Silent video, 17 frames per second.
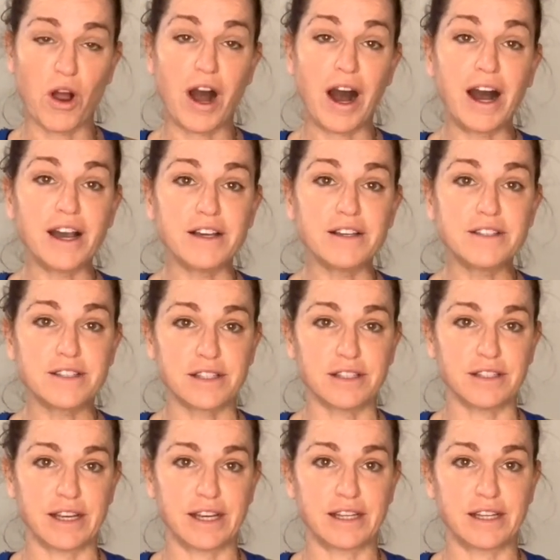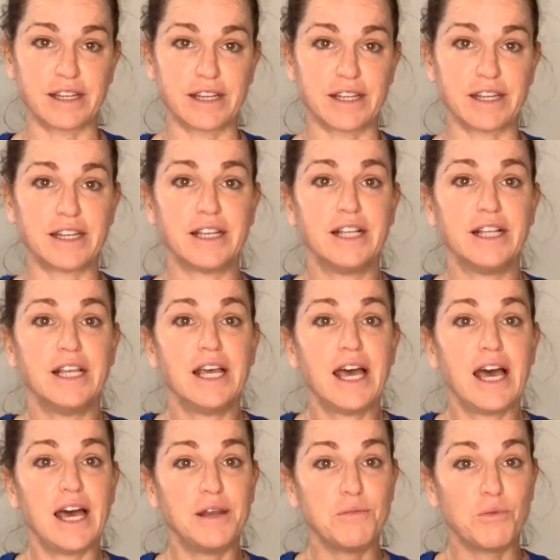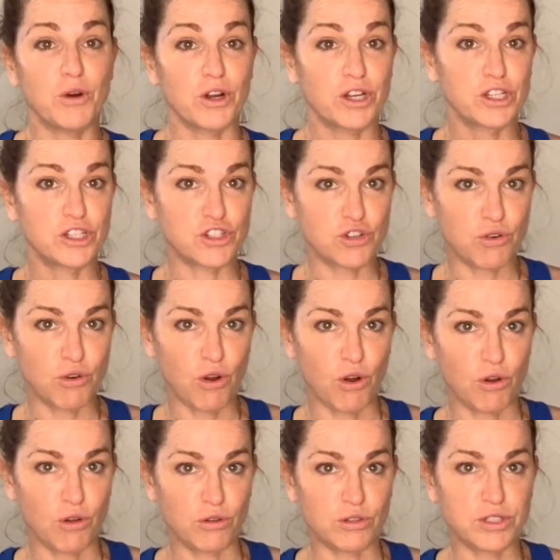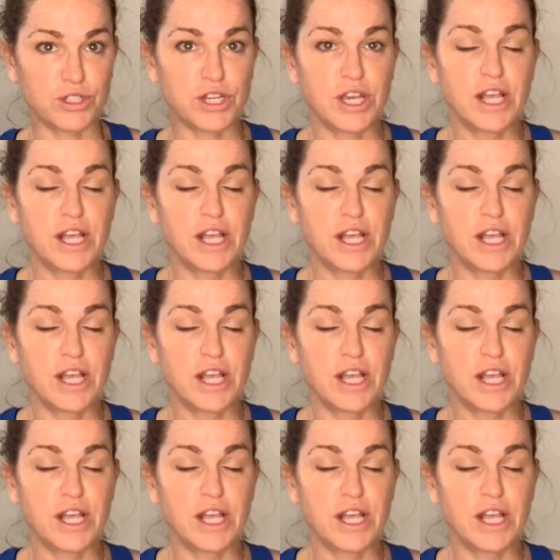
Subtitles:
isolated and more controlled.